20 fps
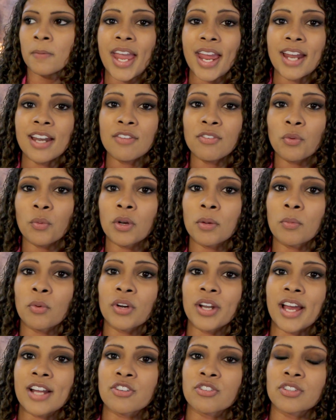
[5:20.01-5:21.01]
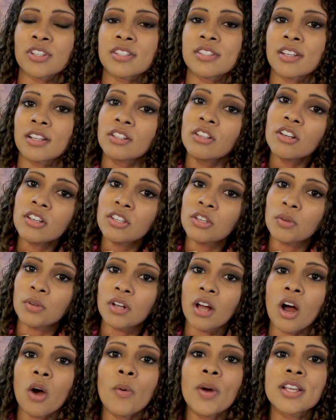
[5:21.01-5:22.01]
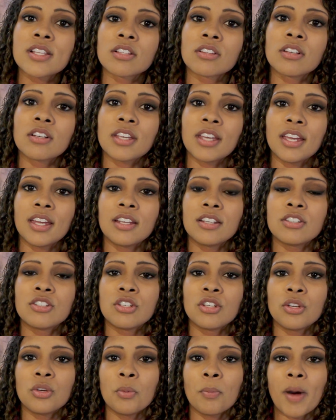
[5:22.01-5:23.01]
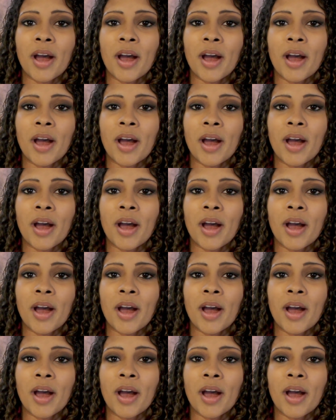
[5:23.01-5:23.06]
And if you want a more naturalistic look, you can always look into